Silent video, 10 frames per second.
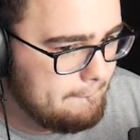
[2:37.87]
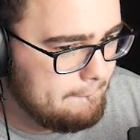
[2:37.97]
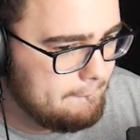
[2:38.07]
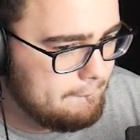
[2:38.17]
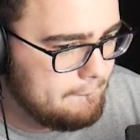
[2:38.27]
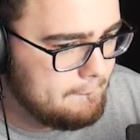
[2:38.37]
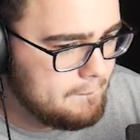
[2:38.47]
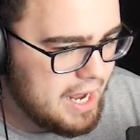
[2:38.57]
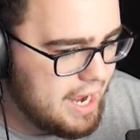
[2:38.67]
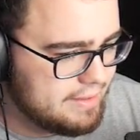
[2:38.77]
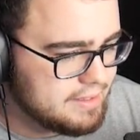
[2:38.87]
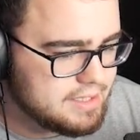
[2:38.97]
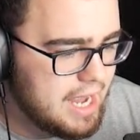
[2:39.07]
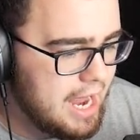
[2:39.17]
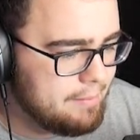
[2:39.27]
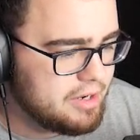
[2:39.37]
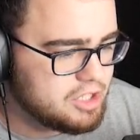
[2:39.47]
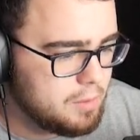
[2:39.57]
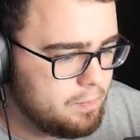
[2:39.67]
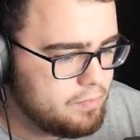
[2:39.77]
What? I got this. No, I'm gonna.
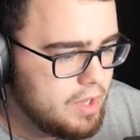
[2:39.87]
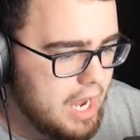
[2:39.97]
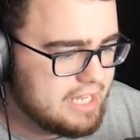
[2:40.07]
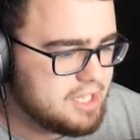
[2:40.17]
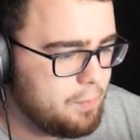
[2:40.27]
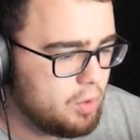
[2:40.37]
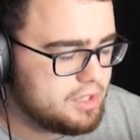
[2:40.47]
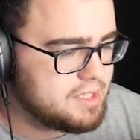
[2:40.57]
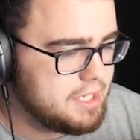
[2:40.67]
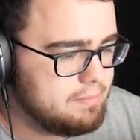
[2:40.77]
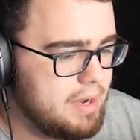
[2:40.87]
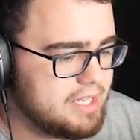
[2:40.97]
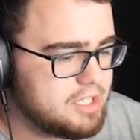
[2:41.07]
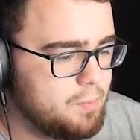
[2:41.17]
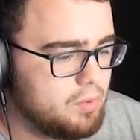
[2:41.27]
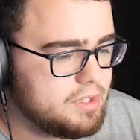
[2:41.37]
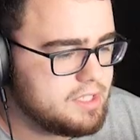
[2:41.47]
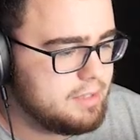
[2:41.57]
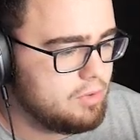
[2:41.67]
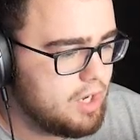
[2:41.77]
Su I support the team. I support the
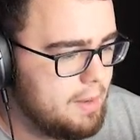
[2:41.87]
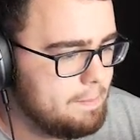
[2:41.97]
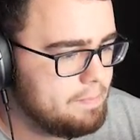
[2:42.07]
team. Okay.